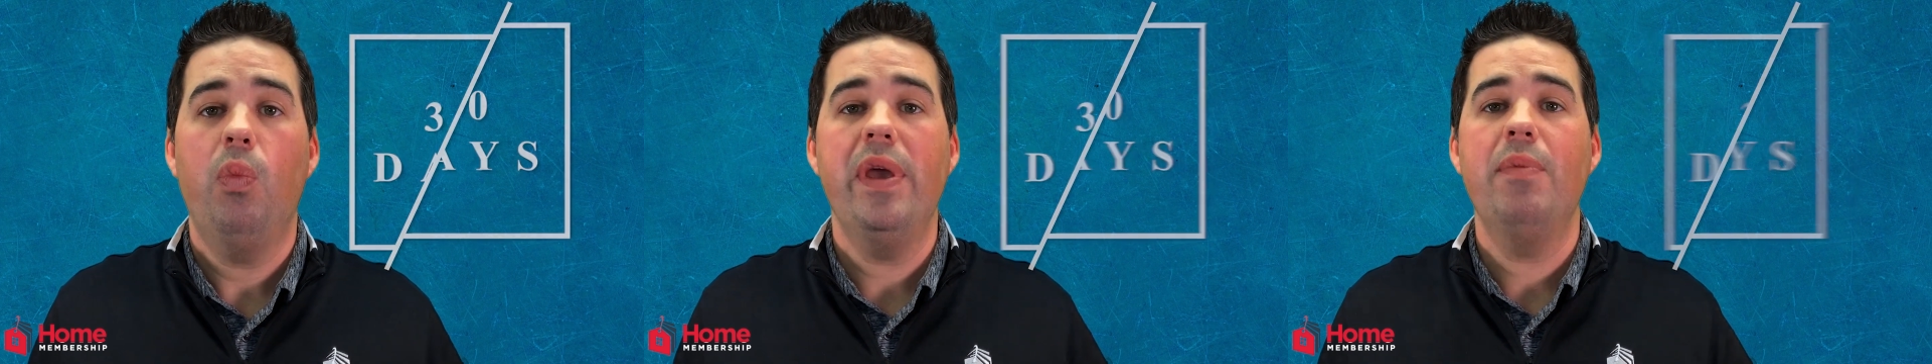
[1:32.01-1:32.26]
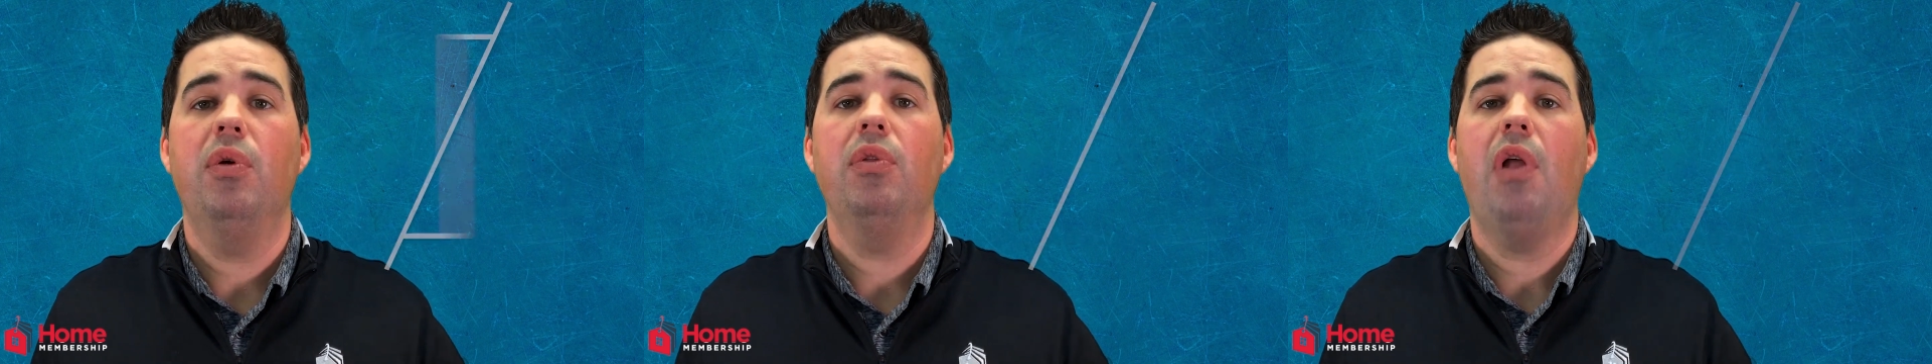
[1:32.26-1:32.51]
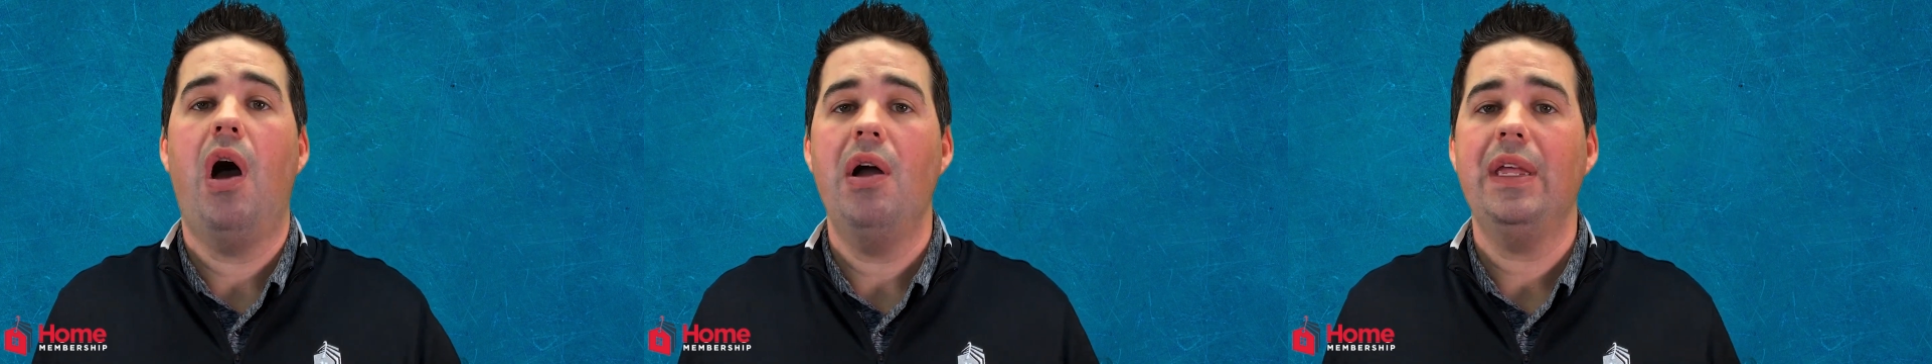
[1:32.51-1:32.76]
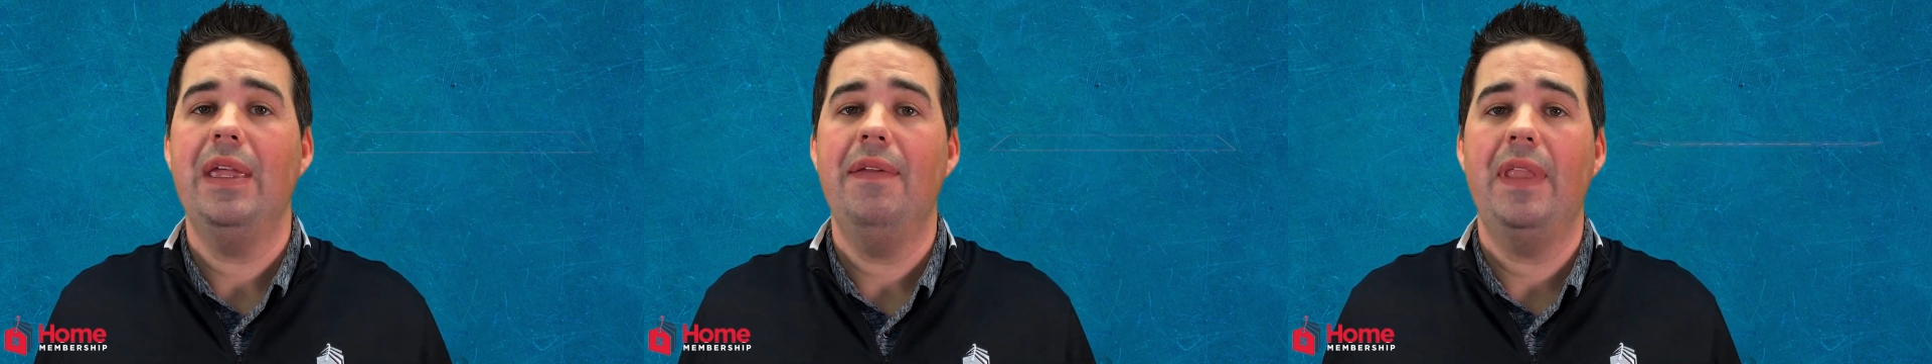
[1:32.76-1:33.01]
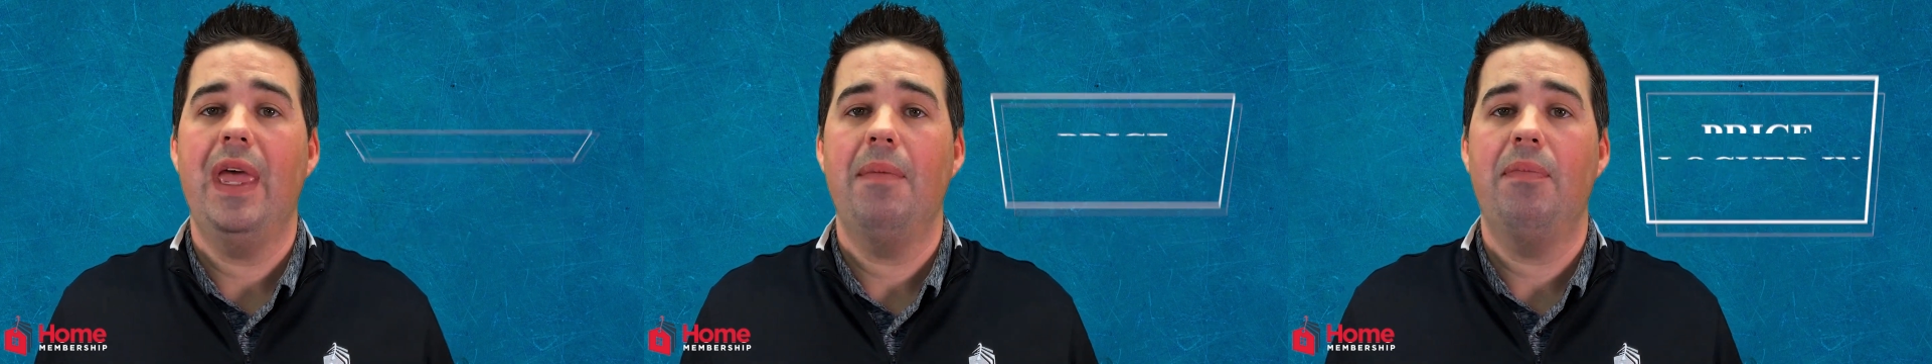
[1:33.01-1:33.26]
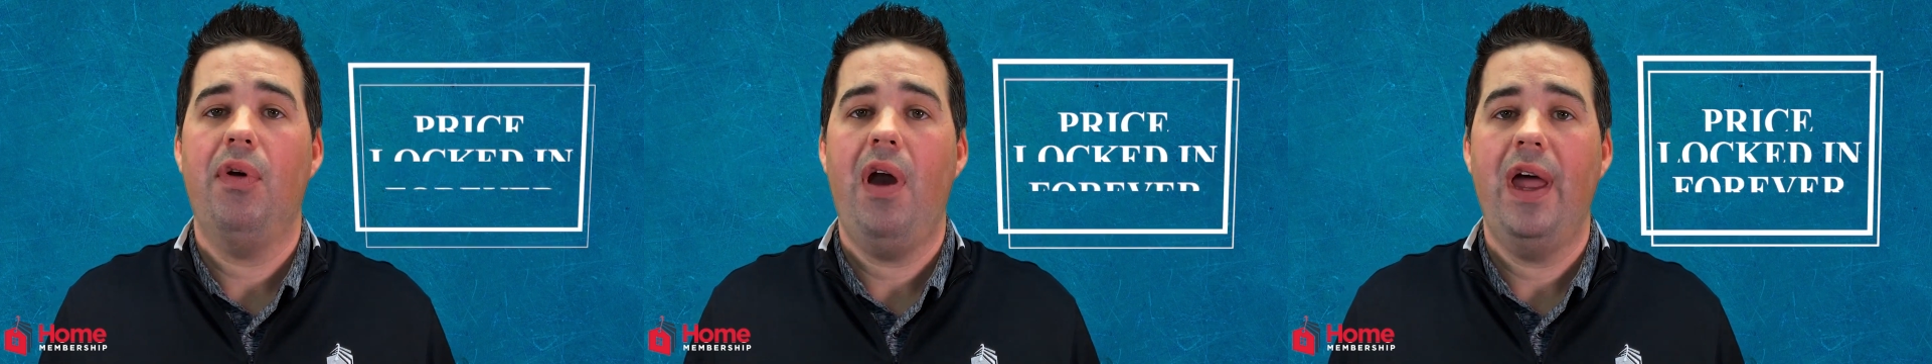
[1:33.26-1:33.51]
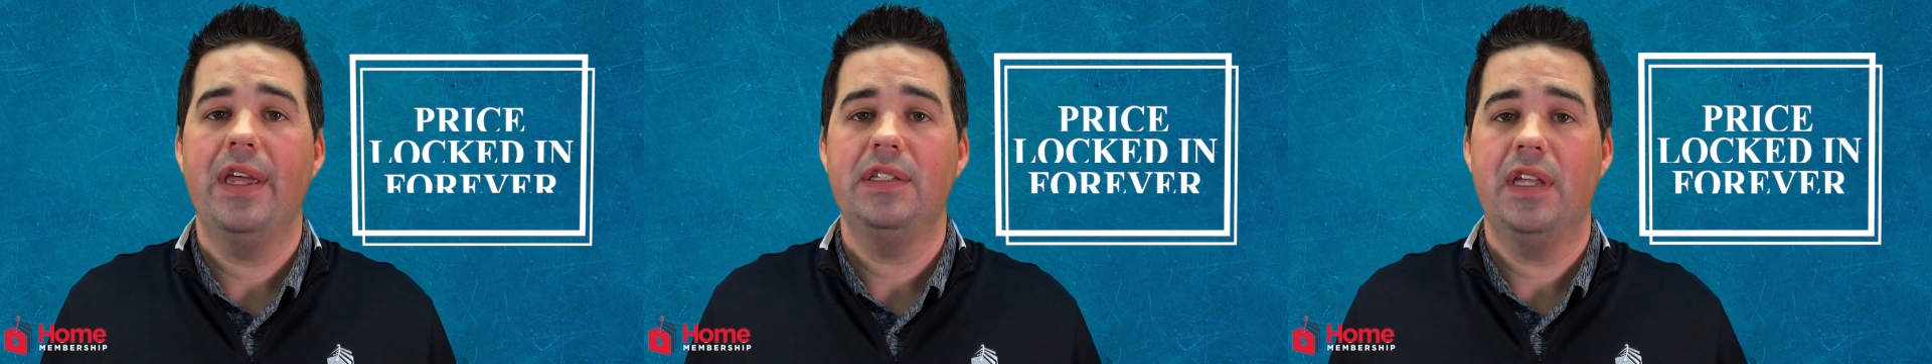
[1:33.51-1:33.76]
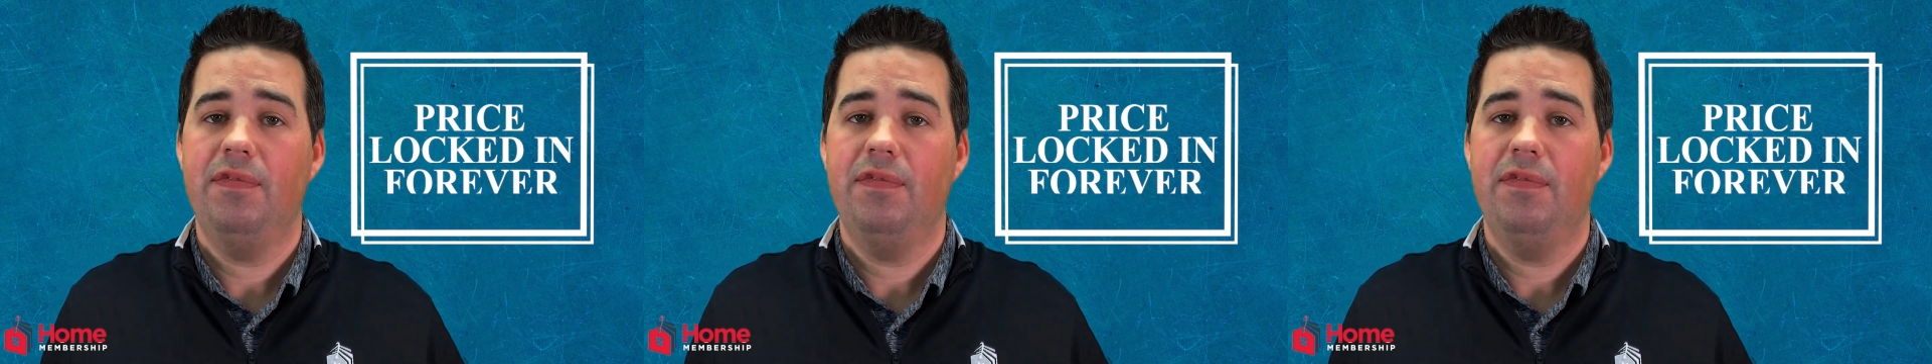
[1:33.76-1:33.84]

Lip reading: we will lock in that price,